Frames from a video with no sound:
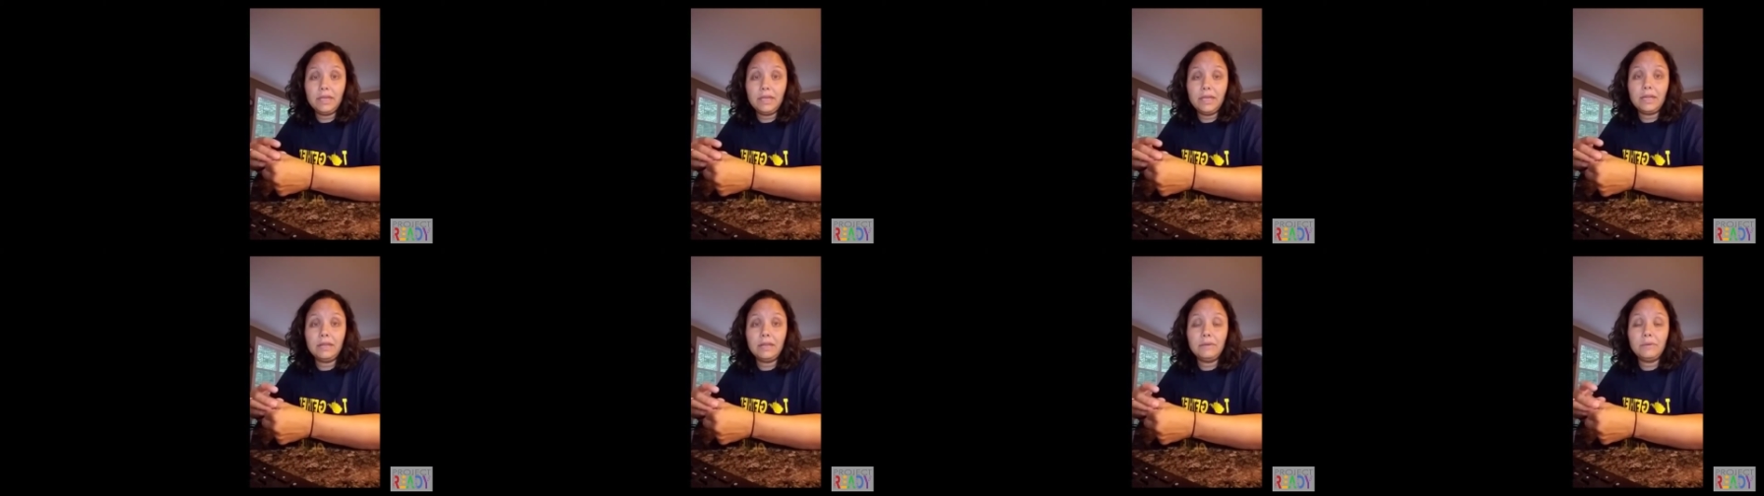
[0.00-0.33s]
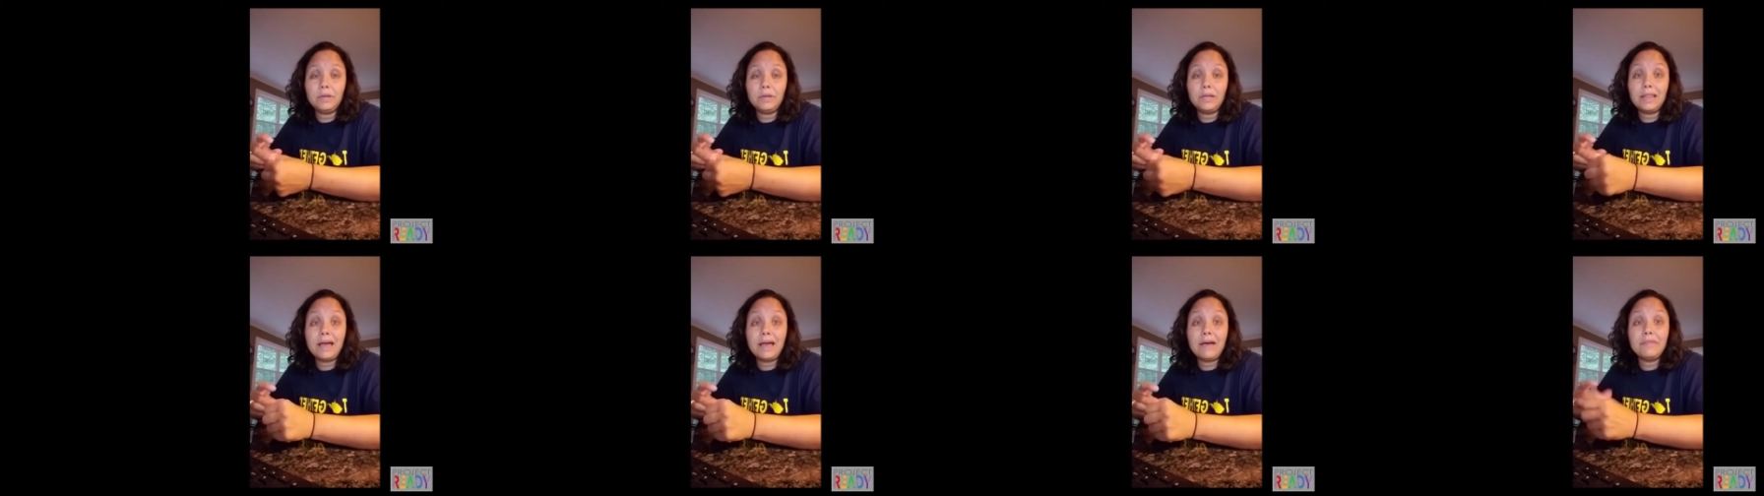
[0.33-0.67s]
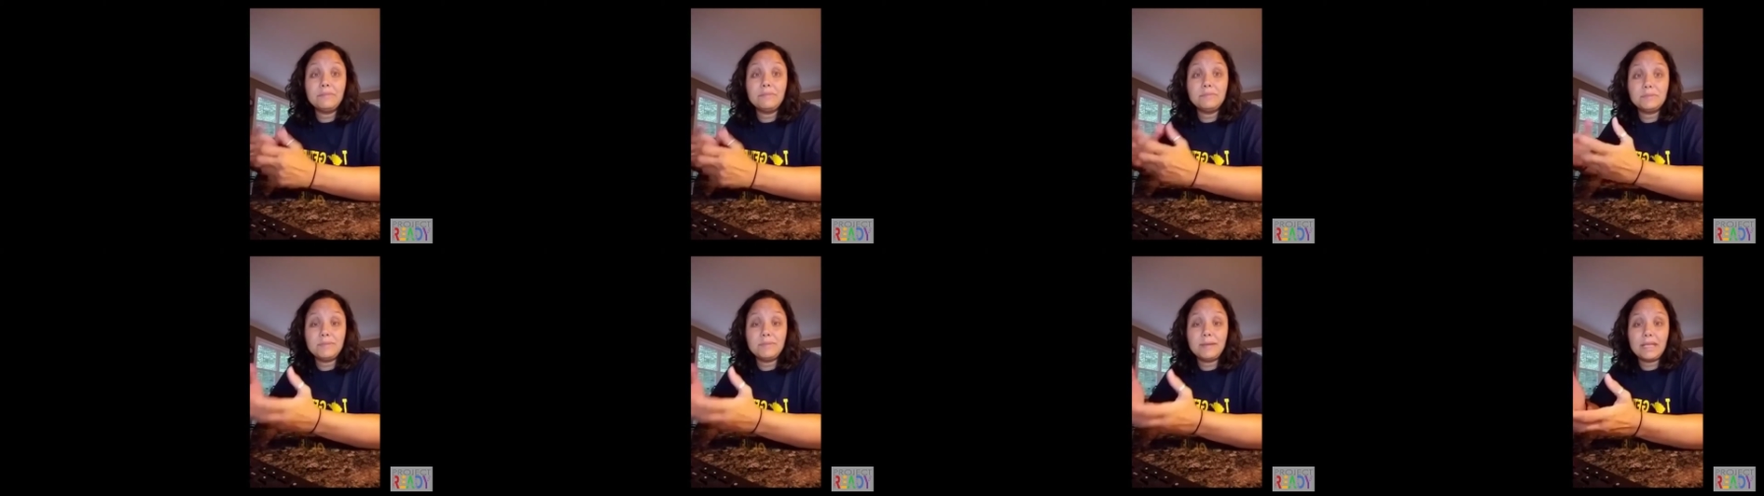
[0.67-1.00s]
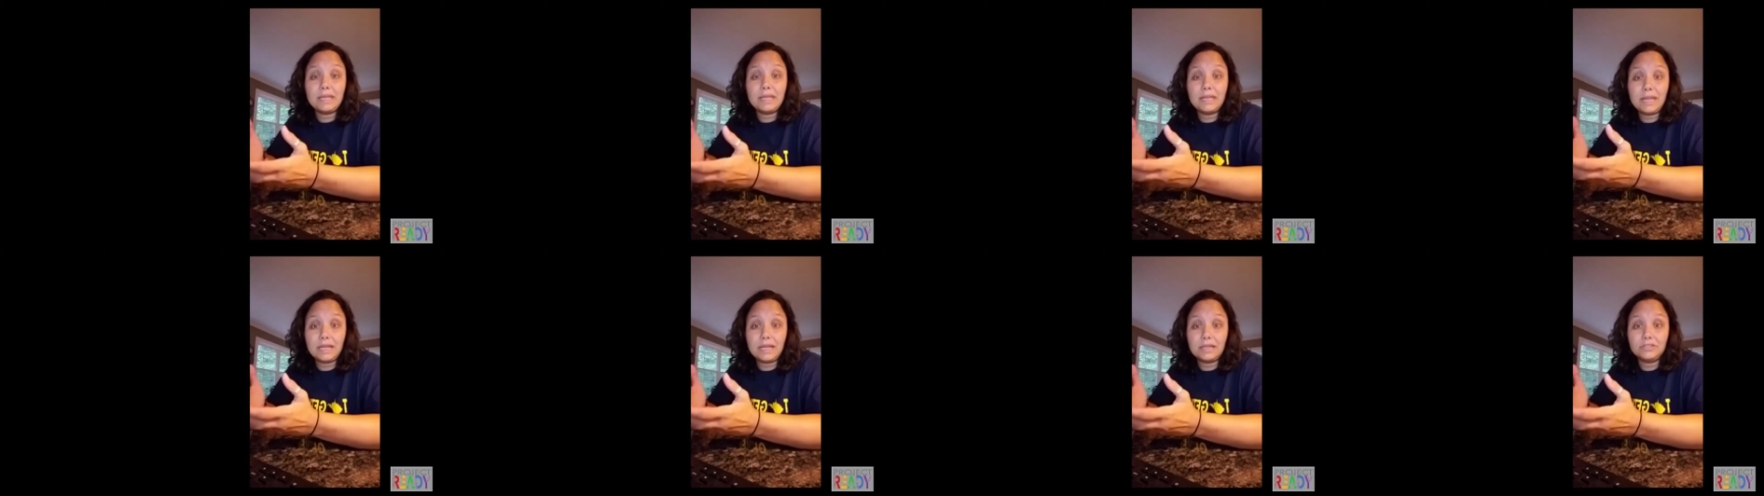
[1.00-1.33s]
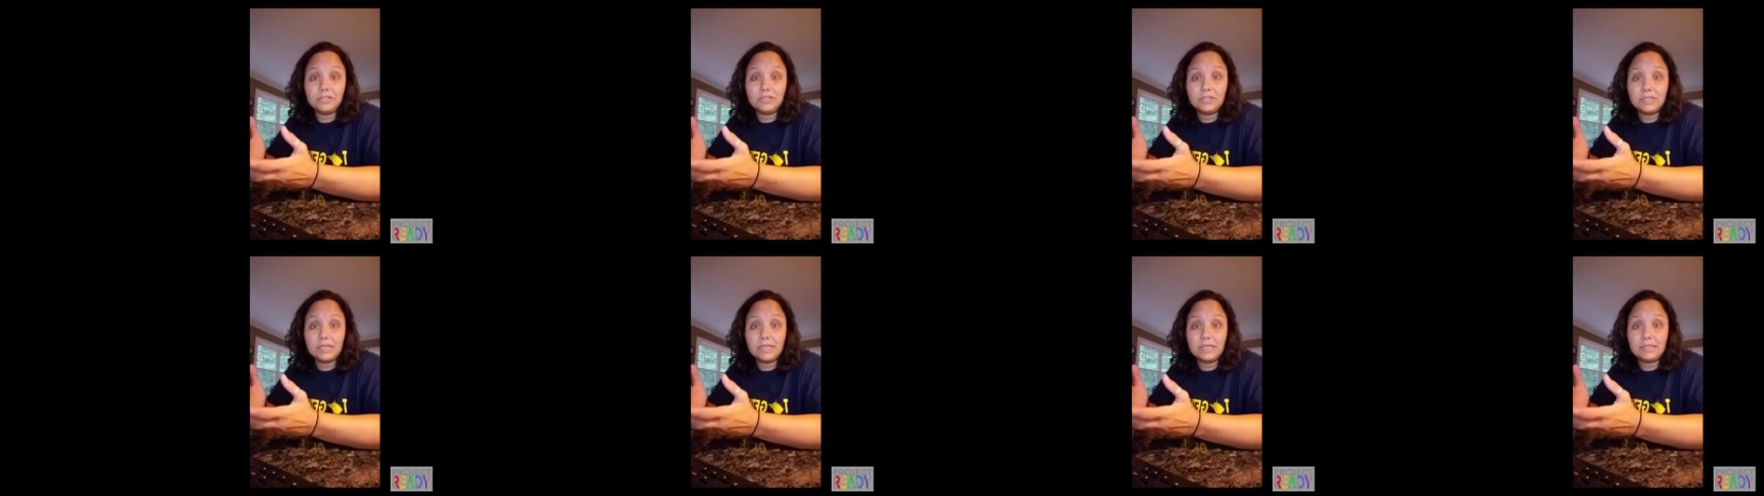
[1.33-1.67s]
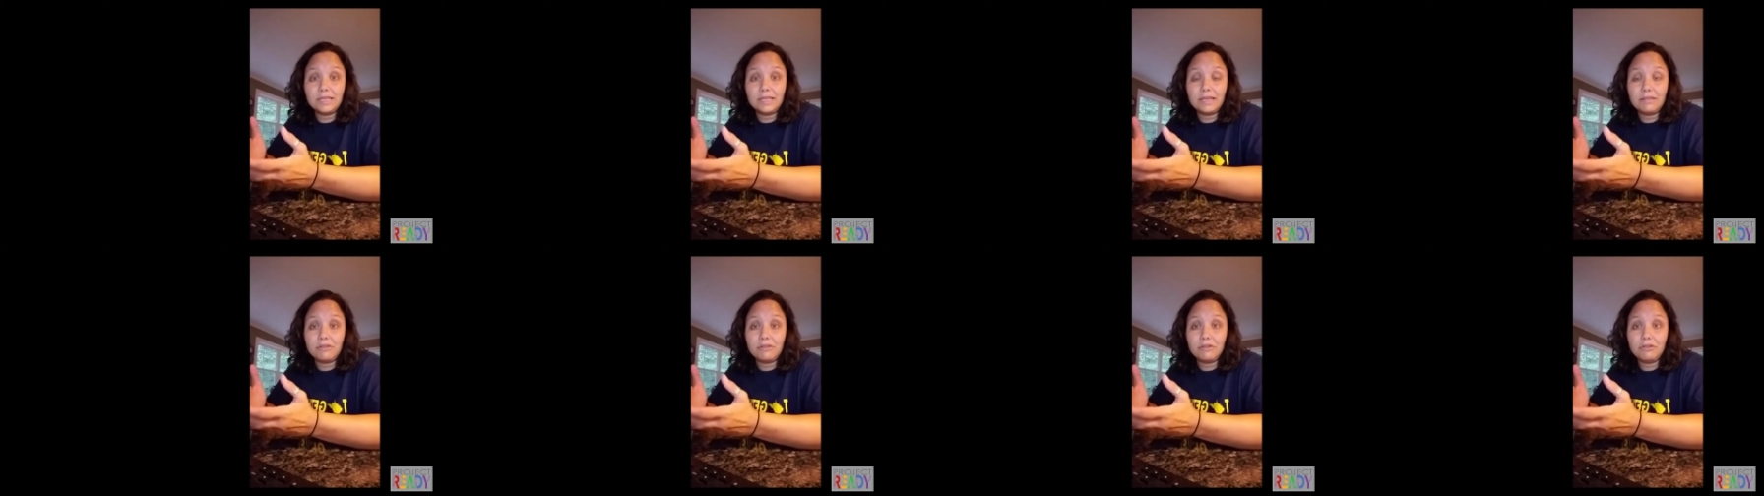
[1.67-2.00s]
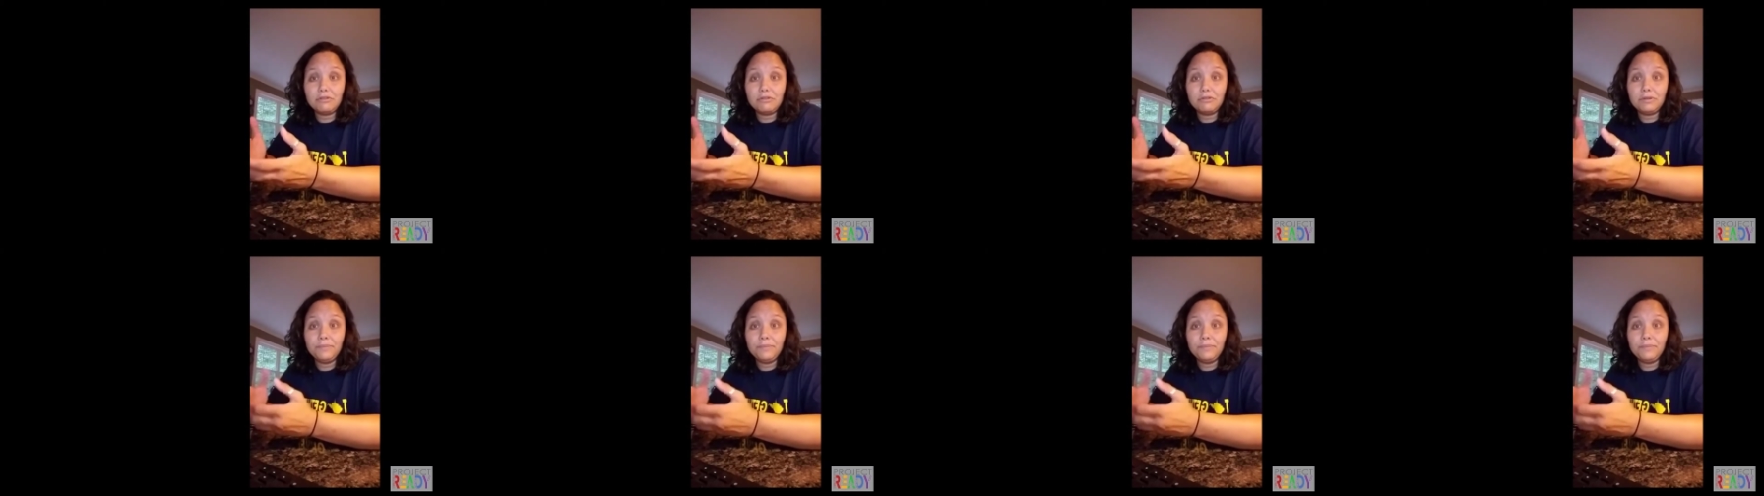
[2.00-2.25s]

and that would allow them to make connections as they learn.